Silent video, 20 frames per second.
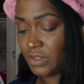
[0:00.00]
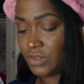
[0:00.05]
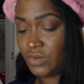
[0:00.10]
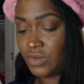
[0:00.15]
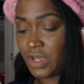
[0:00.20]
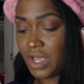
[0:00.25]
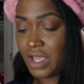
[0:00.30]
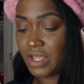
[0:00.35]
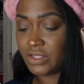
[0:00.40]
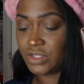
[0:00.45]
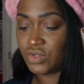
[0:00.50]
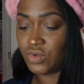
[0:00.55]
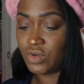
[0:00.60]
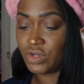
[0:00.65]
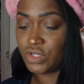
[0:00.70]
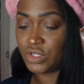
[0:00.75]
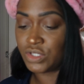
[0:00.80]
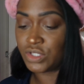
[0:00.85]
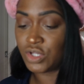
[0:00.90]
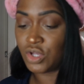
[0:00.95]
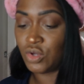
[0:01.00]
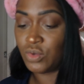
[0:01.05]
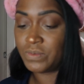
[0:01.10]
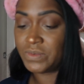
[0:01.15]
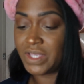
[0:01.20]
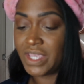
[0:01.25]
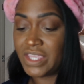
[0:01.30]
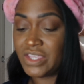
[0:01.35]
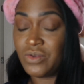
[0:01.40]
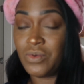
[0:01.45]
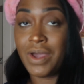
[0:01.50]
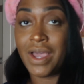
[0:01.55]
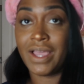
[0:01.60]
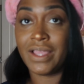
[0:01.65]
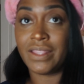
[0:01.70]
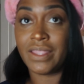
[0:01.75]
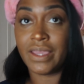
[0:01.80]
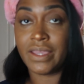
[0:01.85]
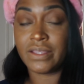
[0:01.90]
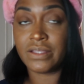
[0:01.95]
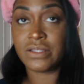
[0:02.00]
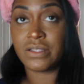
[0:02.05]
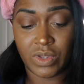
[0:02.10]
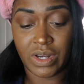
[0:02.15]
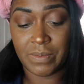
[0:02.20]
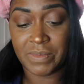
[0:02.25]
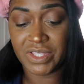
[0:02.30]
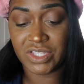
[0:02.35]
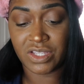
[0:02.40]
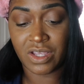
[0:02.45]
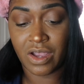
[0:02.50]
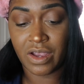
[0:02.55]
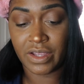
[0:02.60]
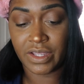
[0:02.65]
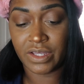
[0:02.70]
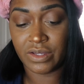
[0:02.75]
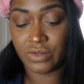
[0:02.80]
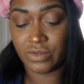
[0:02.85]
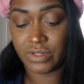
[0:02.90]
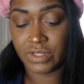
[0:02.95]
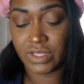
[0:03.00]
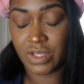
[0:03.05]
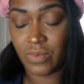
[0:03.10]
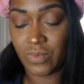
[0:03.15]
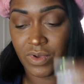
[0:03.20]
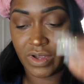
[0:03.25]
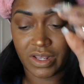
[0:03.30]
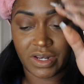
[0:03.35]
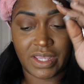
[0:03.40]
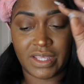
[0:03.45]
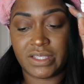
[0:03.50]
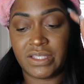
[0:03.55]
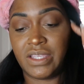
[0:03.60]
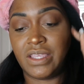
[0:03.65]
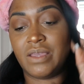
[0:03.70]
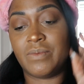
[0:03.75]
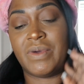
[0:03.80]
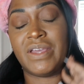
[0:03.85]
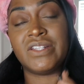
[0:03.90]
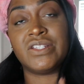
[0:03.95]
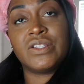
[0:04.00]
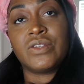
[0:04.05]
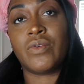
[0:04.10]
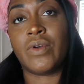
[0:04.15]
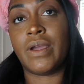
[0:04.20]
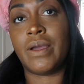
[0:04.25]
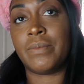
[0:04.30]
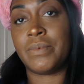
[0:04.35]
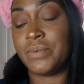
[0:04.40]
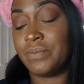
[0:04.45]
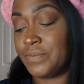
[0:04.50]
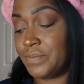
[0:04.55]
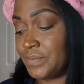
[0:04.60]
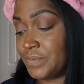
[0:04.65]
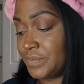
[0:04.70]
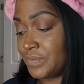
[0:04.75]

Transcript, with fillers: You contour, you sculpt, and you highlight. When I'm in Target or somewhere and I see them, I just grab them.